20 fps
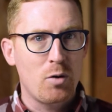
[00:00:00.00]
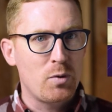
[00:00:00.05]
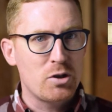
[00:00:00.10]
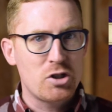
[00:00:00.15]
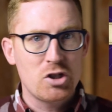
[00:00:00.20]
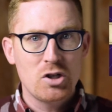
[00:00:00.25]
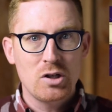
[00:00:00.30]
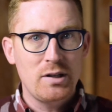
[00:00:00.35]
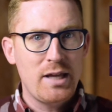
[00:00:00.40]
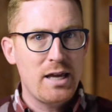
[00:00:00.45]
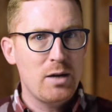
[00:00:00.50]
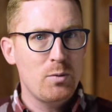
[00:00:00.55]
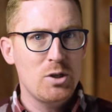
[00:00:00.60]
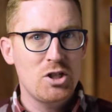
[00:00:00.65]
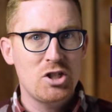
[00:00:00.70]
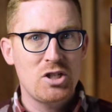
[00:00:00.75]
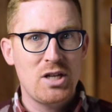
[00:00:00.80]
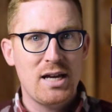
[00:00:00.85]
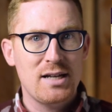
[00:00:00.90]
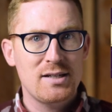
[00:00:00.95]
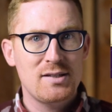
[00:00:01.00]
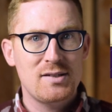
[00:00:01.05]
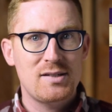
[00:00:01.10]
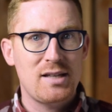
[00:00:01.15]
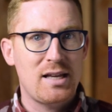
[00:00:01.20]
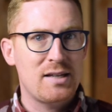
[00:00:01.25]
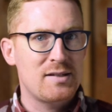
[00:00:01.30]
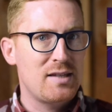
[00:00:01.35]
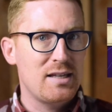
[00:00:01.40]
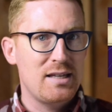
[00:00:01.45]
original language
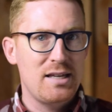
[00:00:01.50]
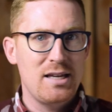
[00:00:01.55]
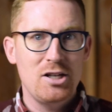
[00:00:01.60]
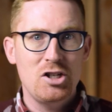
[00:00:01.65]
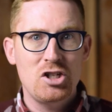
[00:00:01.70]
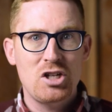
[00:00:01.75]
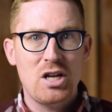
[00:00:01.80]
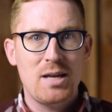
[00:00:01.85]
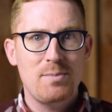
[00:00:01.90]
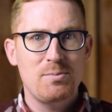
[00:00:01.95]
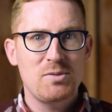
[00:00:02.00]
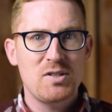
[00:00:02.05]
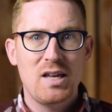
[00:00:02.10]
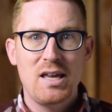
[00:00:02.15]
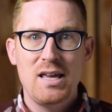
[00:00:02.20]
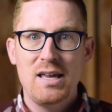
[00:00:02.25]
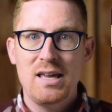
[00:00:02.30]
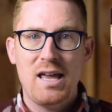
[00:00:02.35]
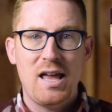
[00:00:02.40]
texts as the King James,